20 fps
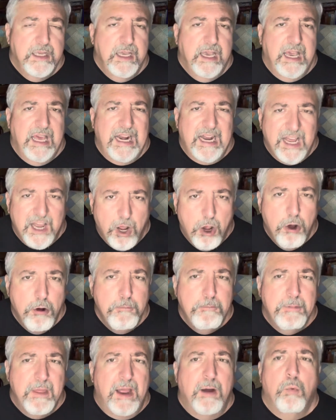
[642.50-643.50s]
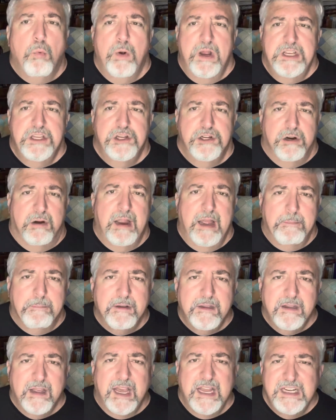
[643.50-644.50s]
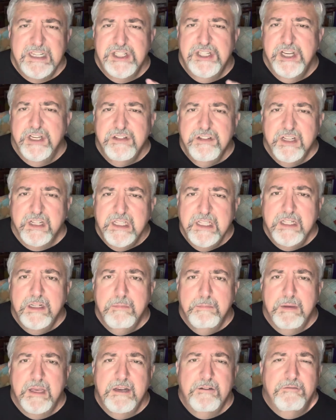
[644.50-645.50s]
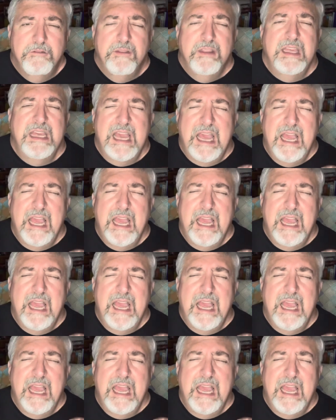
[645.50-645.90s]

And I hope that whets your appetite just a little bit for the